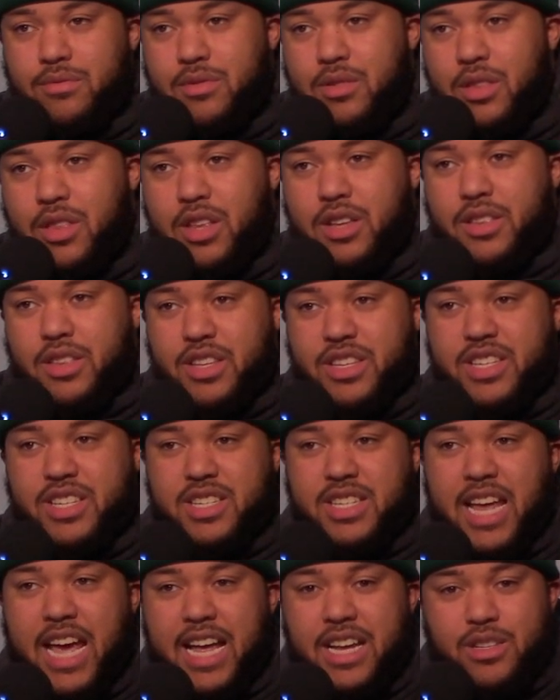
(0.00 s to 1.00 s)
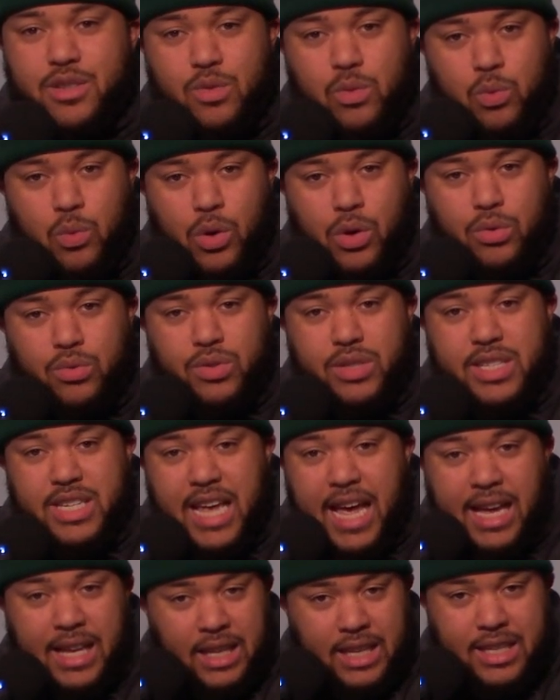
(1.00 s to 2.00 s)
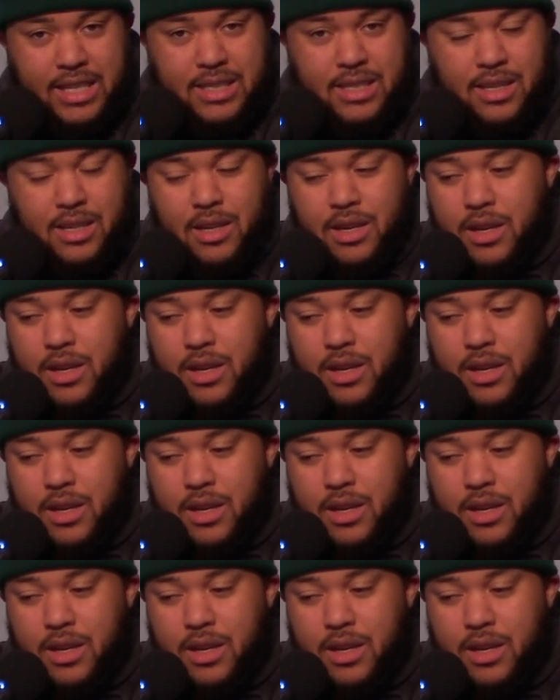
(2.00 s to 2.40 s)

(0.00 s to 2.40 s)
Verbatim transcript: the, the stats won't tell it,